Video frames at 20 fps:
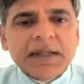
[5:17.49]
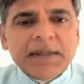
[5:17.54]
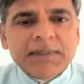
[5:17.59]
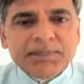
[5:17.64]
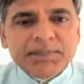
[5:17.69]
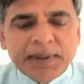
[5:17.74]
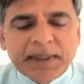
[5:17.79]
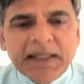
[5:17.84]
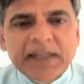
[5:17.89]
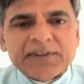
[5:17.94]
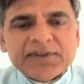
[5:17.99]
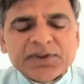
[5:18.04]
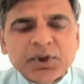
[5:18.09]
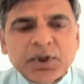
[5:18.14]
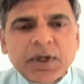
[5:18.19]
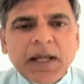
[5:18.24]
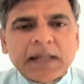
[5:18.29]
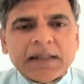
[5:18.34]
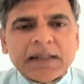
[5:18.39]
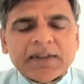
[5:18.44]
please
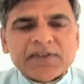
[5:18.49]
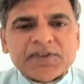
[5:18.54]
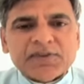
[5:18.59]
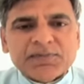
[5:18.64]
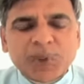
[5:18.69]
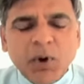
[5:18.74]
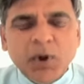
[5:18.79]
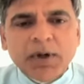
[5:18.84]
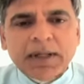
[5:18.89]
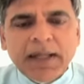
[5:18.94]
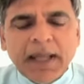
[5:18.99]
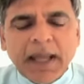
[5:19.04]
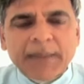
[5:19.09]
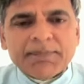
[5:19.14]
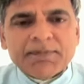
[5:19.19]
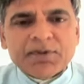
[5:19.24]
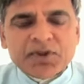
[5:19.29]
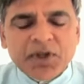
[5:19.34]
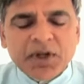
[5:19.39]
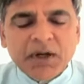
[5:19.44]
look at the small cap
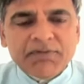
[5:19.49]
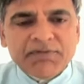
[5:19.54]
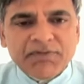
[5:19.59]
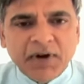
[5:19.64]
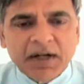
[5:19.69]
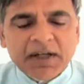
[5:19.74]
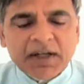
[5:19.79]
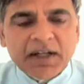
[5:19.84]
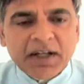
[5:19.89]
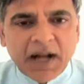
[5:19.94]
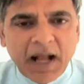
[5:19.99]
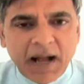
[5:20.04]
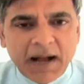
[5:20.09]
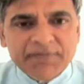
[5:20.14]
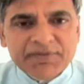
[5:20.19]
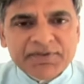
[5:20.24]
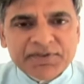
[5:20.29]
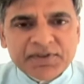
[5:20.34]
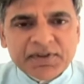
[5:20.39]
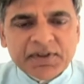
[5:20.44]
fund
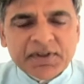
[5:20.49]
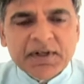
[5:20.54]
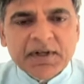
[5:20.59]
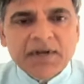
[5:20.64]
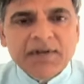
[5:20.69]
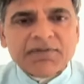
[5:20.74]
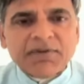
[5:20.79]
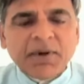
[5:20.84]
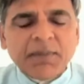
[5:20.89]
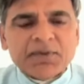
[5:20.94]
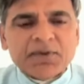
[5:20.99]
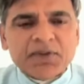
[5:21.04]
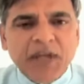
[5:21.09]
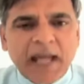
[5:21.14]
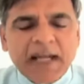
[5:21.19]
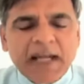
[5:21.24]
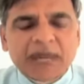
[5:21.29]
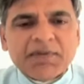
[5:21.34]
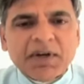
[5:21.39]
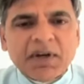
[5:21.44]
graphs from
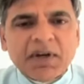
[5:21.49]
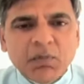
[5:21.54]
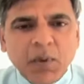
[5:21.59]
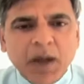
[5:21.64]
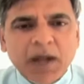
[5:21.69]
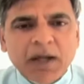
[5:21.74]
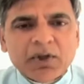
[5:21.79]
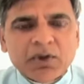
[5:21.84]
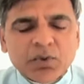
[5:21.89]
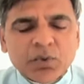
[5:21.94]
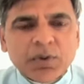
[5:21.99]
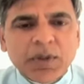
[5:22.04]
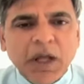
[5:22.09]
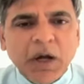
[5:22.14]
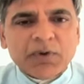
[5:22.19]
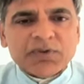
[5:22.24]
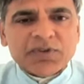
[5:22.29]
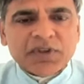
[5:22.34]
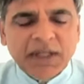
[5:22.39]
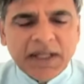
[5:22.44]
January 1,
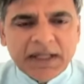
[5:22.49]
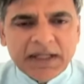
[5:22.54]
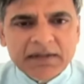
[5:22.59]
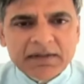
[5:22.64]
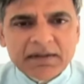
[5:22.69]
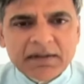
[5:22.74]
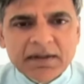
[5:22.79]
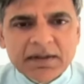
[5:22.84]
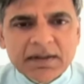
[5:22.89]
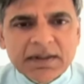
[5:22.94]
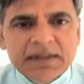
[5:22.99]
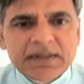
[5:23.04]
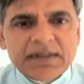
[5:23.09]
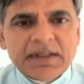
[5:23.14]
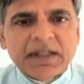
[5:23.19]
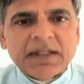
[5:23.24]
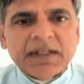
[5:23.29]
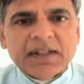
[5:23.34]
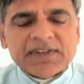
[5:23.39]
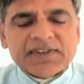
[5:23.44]
2008
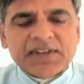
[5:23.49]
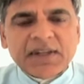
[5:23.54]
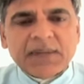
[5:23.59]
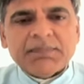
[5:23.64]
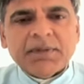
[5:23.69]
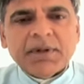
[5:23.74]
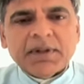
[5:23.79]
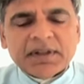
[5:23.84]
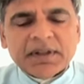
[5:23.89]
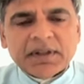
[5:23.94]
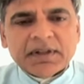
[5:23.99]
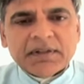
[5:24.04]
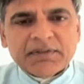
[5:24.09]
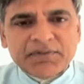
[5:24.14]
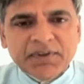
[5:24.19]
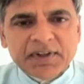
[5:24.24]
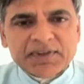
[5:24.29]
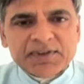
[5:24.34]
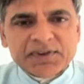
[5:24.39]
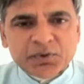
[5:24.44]
till December
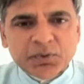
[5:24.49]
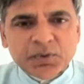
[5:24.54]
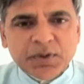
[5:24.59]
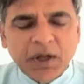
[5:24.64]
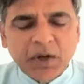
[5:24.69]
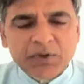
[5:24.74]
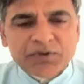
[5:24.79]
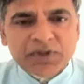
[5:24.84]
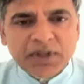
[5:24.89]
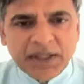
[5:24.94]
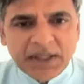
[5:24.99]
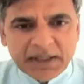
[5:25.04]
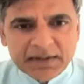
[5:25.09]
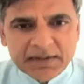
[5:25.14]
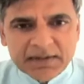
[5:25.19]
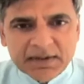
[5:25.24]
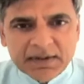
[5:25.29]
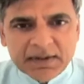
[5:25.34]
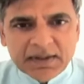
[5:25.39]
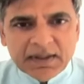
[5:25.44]
31st, 2008.
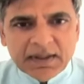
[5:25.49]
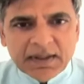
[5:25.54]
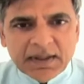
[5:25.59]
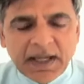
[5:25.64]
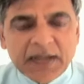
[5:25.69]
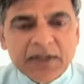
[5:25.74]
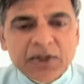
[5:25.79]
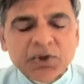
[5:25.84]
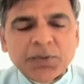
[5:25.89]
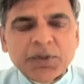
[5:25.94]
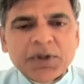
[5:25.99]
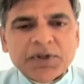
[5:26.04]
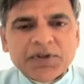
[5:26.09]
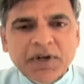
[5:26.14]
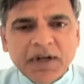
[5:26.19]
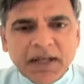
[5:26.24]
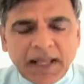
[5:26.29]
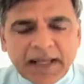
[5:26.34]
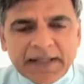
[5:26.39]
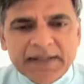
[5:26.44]
And you will
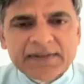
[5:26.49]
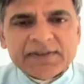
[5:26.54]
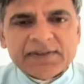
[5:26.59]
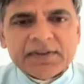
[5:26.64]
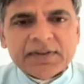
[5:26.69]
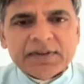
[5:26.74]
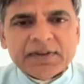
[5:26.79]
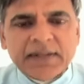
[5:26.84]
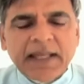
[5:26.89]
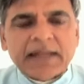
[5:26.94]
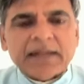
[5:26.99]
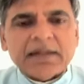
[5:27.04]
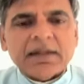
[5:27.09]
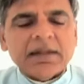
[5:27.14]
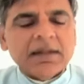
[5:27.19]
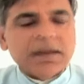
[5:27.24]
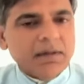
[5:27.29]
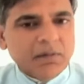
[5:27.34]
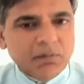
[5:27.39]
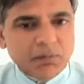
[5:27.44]
realize that
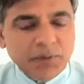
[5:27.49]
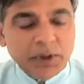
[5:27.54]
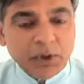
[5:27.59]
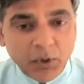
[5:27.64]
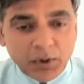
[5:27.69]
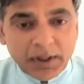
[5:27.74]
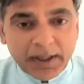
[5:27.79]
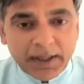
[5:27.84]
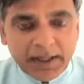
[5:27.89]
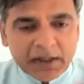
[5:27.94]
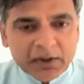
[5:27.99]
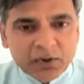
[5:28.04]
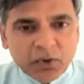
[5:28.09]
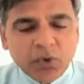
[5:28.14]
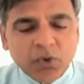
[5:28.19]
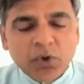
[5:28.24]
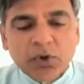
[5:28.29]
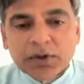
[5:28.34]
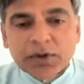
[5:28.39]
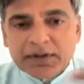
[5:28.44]
we don't, again,
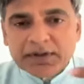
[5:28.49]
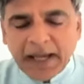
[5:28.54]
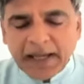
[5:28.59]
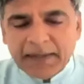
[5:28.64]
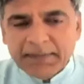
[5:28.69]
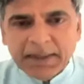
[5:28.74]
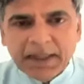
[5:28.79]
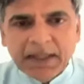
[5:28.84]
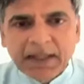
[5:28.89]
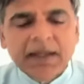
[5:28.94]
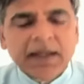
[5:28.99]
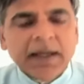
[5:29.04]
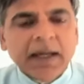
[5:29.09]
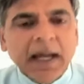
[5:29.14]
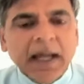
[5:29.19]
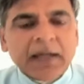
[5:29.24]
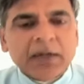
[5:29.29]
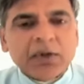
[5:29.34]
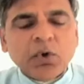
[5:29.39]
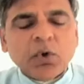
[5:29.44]
don't know the timing
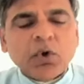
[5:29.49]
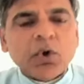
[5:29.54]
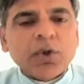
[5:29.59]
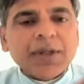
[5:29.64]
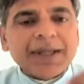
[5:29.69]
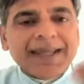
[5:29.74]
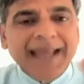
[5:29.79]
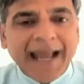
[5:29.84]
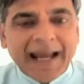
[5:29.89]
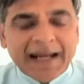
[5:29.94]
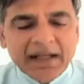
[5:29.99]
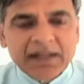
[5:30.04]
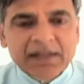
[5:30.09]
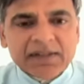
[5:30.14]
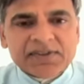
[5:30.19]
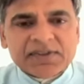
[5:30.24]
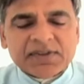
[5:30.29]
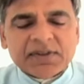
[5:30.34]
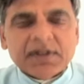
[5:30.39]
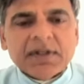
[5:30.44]
and don't know the
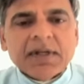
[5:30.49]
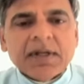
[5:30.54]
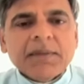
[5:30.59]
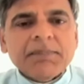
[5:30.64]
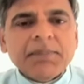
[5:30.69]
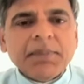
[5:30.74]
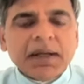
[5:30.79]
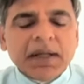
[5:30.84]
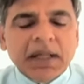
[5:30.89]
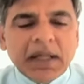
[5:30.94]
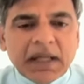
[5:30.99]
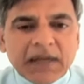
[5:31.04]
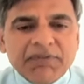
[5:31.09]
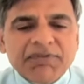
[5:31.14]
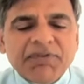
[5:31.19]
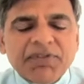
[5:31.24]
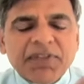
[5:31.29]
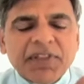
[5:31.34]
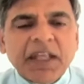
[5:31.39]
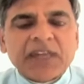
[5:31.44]
catalyst. But if
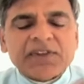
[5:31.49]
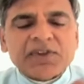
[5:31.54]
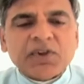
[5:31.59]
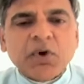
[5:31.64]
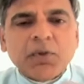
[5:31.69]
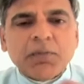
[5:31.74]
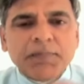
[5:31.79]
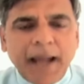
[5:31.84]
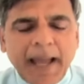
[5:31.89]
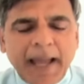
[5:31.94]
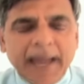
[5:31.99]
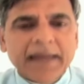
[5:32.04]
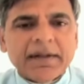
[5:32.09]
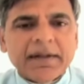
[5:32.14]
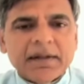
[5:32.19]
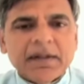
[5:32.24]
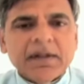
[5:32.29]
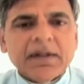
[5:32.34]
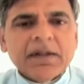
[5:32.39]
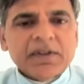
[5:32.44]
things go bad,
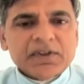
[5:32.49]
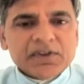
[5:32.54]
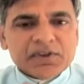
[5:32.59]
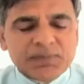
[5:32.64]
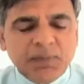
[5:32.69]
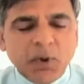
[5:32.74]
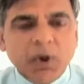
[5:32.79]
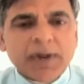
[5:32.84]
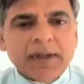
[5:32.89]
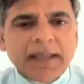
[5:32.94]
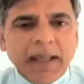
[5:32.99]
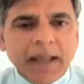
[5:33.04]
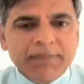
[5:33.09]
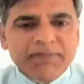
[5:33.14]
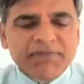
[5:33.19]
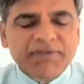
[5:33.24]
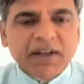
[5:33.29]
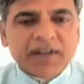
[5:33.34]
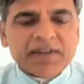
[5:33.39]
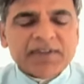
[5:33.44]
small cap
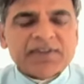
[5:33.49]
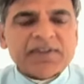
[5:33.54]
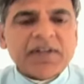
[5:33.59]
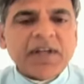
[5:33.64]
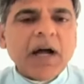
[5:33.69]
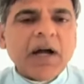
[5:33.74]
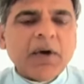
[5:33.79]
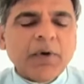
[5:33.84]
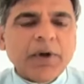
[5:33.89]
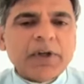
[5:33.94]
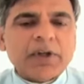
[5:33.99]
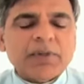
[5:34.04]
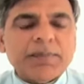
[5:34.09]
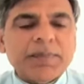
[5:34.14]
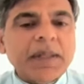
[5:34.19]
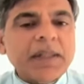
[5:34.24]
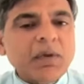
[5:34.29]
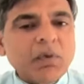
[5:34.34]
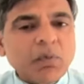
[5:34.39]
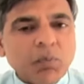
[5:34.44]
funds are going to be
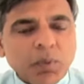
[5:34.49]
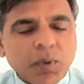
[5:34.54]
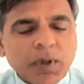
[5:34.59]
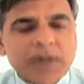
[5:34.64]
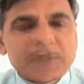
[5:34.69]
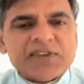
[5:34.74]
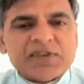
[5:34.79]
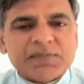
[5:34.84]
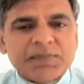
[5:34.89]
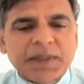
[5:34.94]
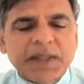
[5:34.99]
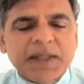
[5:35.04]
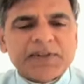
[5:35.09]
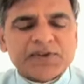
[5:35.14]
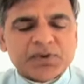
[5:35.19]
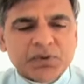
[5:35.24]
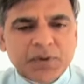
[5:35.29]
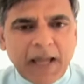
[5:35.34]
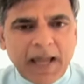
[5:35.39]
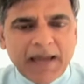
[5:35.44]
the worst place
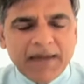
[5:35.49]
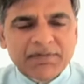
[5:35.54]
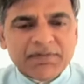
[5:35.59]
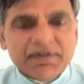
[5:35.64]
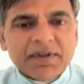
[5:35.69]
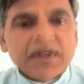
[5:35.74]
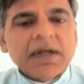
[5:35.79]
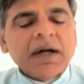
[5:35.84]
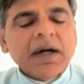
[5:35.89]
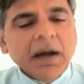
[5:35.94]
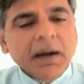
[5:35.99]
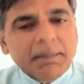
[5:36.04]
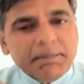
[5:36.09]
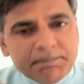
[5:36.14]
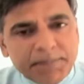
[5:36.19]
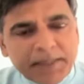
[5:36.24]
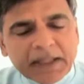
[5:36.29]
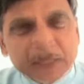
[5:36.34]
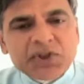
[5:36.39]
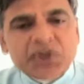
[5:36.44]
to have a
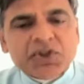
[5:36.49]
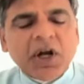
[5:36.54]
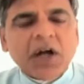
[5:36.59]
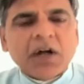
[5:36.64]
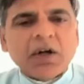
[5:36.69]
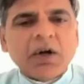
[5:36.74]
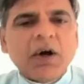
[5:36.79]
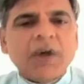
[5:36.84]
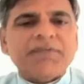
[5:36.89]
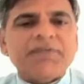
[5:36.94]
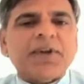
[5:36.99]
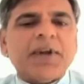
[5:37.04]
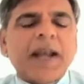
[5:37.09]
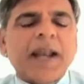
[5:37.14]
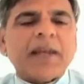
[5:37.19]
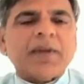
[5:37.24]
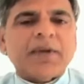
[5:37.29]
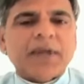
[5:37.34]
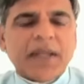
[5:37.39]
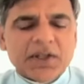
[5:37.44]
big chunk of your
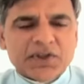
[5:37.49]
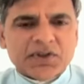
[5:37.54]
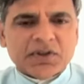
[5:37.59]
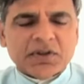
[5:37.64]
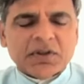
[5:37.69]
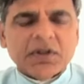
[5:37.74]
allocation.